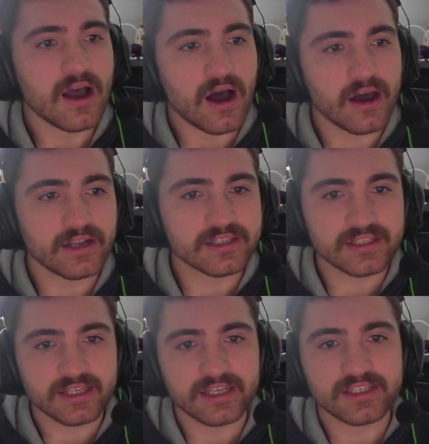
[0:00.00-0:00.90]

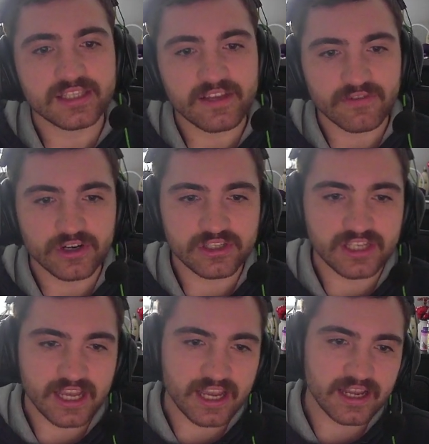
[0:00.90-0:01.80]
Honestly, Steve
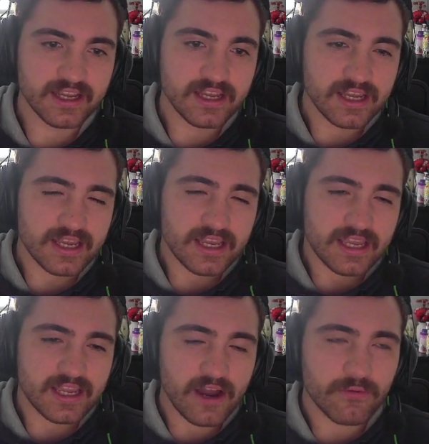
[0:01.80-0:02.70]
Erceg,
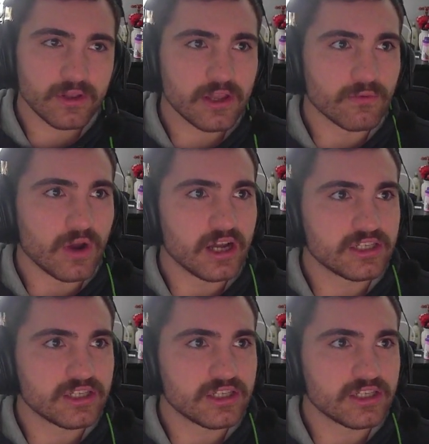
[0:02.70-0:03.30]
he got really rushed